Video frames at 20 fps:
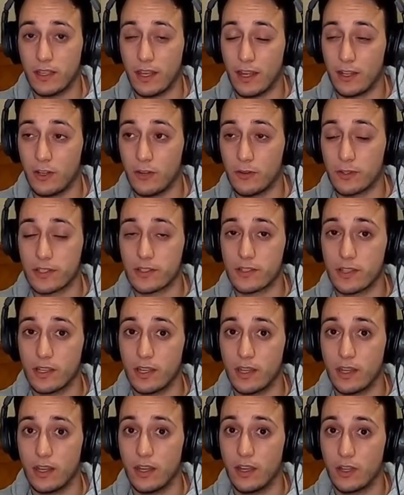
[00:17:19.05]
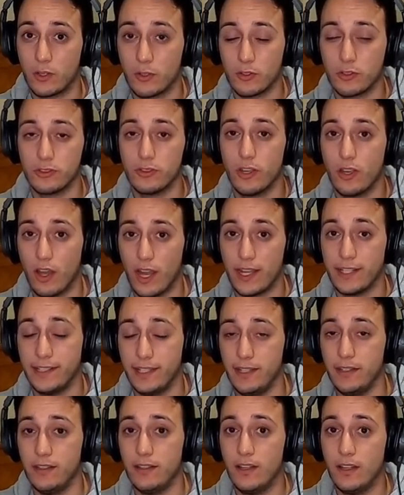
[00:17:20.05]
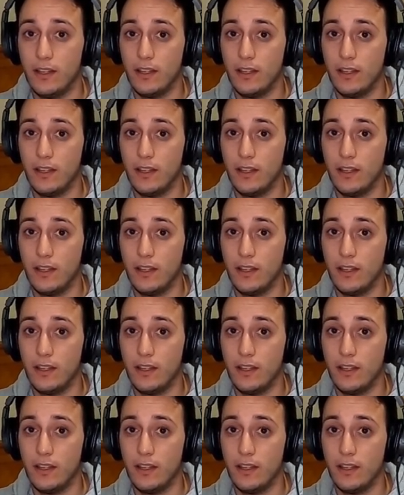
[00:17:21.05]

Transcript: I know it's a, a good idea,